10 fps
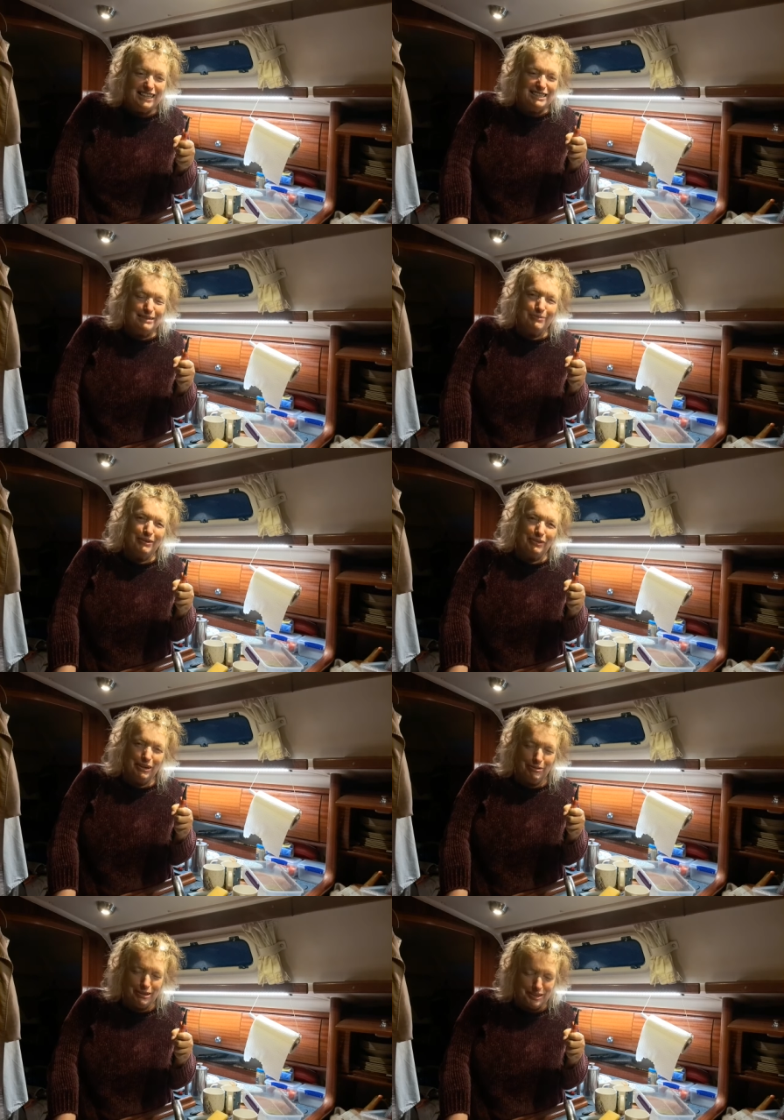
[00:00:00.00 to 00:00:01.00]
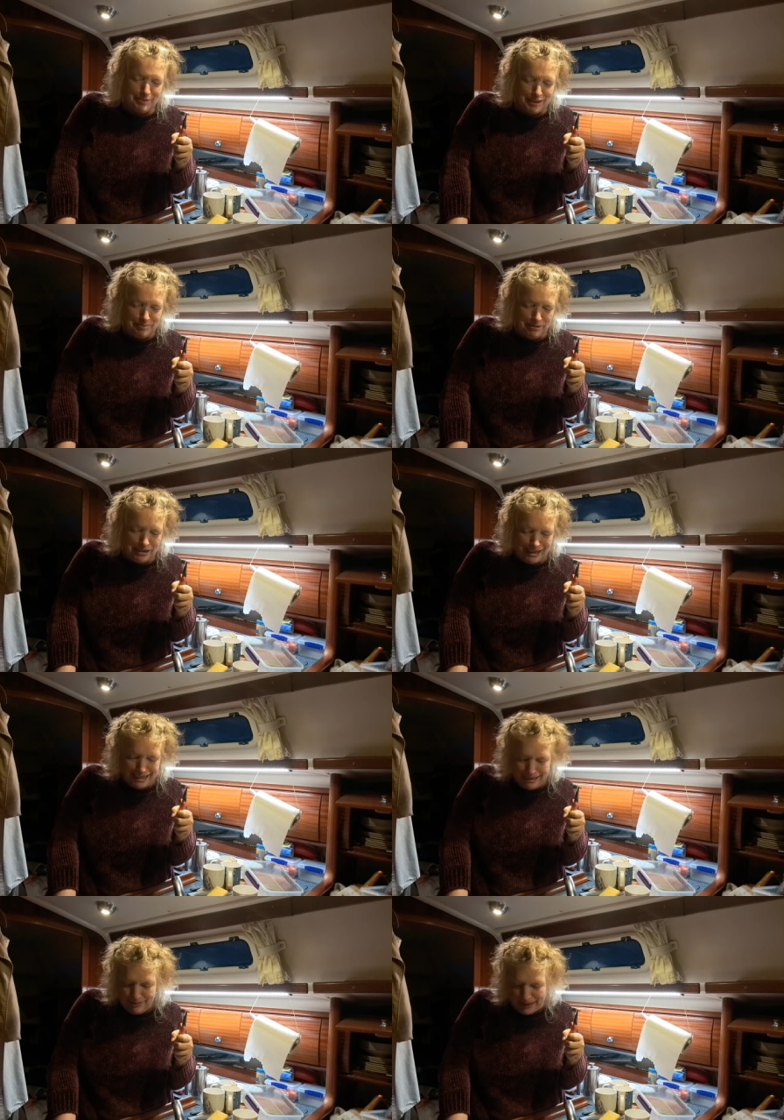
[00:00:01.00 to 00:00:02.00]
So Beverly wants me to put it
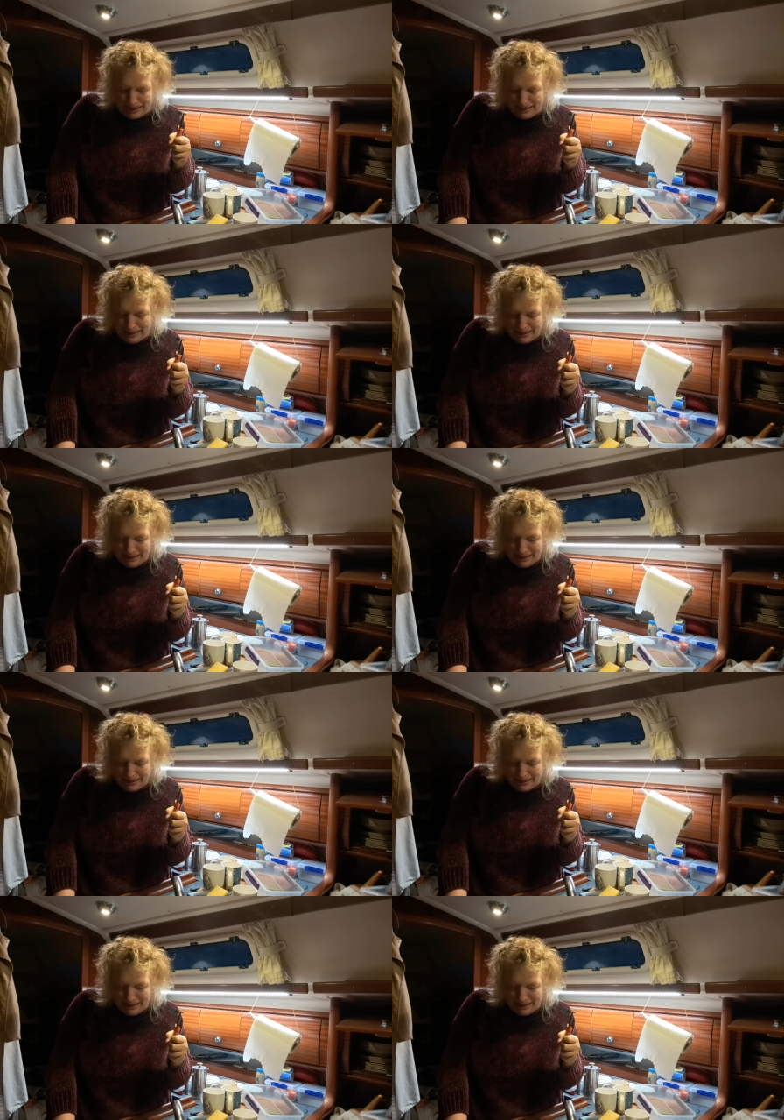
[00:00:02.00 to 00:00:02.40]
in the bin.